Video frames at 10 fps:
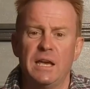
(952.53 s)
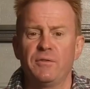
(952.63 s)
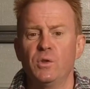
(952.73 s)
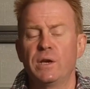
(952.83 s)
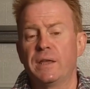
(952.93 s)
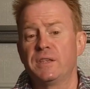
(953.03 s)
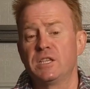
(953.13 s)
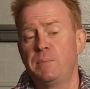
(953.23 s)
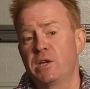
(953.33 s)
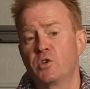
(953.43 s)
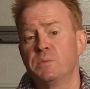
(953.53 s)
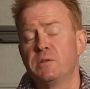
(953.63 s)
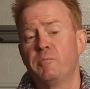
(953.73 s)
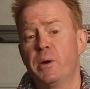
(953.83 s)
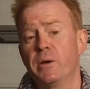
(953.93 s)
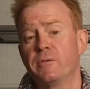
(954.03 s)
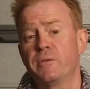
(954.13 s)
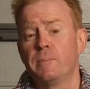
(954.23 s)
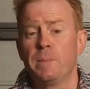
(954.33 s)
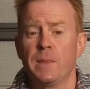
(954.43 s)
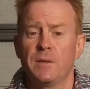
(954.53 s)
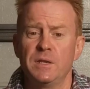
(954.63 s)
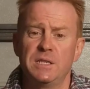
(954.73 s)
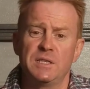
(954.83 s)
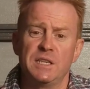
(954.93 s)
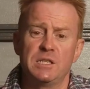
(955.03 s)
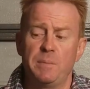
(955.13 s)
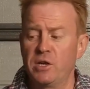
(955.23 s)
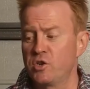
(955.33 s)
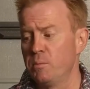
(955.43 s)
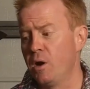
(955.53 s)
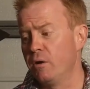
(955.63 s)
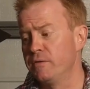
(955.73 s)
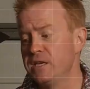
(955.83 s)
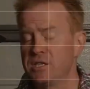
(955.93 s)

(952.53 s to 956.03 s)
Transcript: have a look at the spectrums of both. This is the spectrum of the